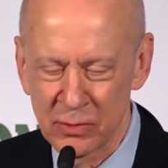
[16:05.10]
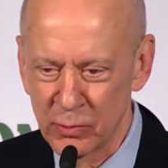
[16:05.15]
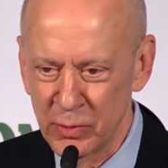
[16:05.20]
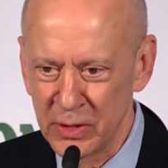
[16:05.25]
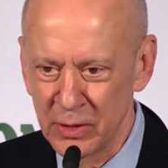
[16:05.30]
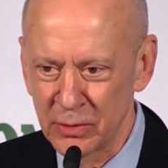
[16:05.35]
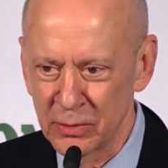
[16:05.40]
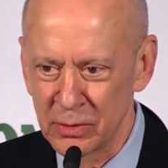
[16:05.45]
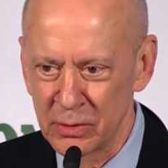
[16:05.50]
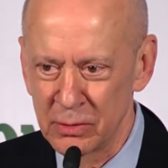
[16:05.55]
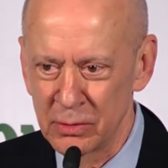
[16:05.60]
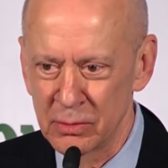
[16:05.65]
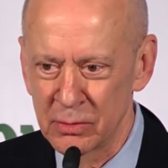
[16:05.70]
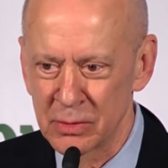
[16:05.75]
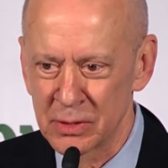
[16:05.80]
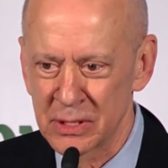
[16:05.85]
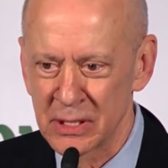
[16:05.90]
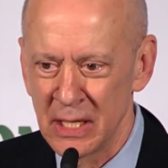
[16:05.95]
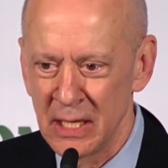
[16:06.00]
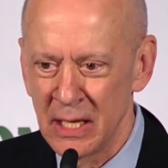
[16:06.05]
the real
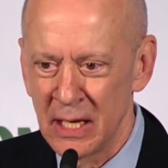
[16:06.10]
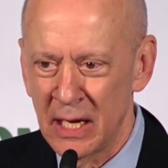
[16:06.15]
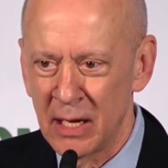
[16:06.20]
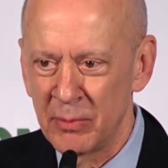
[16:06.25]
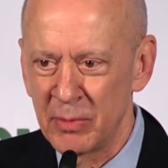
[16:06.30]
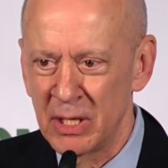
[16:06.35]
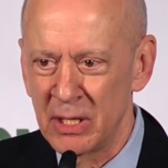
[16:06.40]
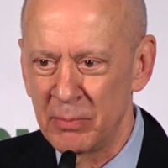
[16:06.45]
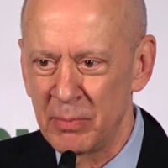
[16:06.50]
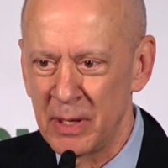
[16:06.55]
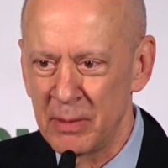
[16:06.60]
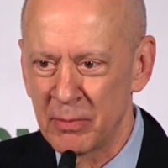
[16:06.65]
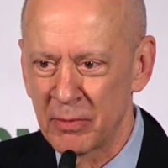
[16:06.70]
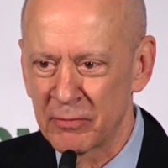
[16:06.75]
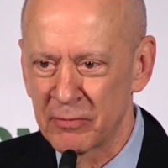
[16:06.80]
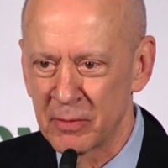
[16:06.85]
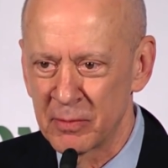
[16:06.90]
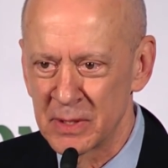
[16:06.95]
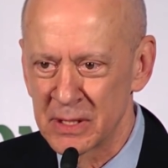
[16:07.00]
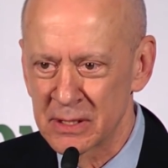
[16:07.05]
news? How many people
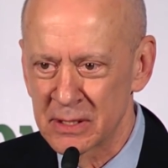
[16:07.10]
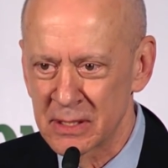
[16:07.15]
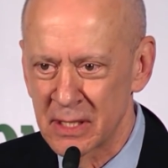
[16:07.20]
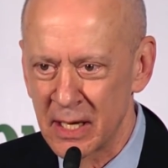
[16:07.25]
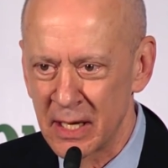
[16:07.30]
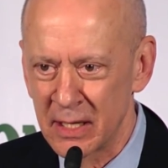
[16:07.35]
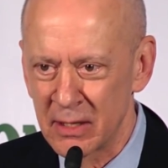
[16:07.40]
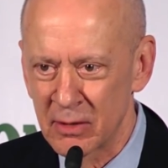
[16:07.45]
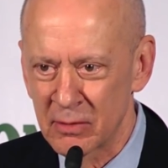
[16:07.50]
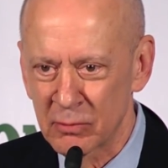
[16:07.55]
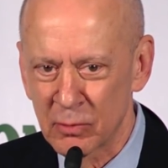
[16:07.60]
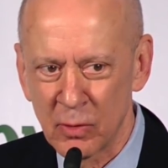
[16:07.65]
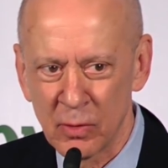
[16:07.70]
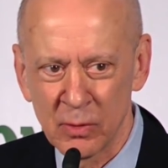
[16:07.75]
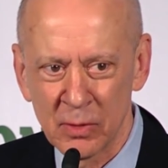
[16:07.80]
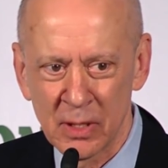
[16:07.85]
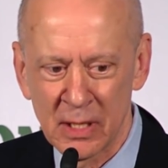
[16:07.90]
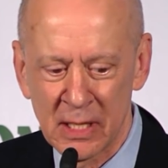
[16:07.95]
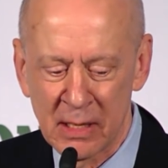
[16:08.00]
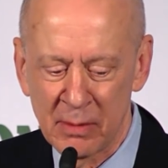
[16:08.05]
from this side are quoted?